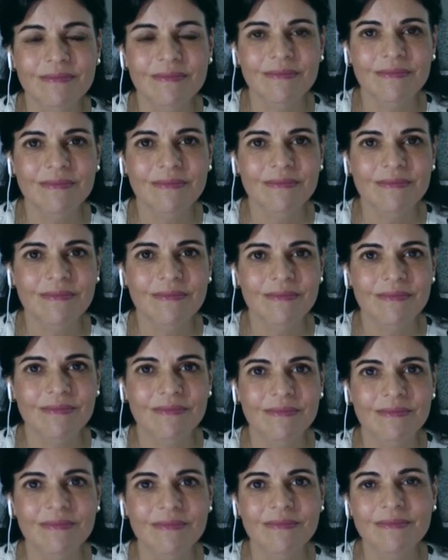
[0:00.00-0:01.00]

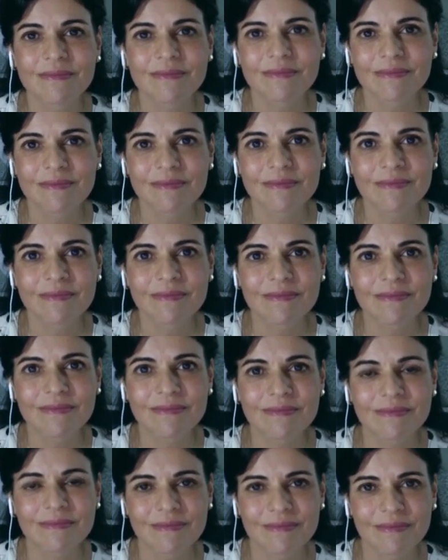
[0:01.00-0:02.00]

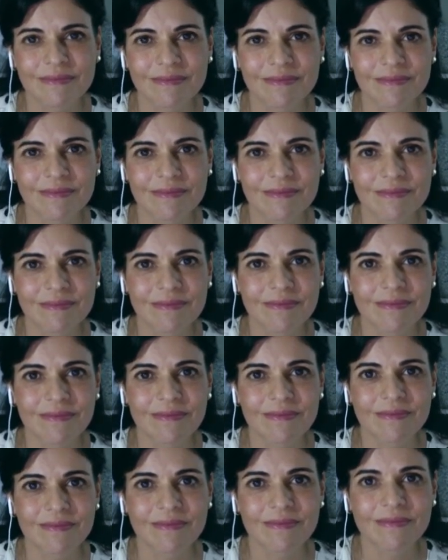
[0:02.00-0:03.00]

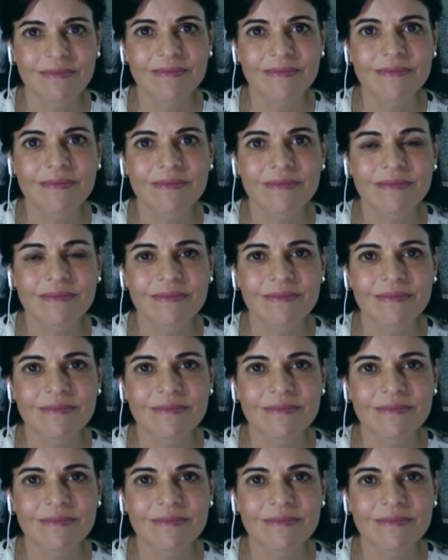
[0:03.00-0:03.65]
(not speaking)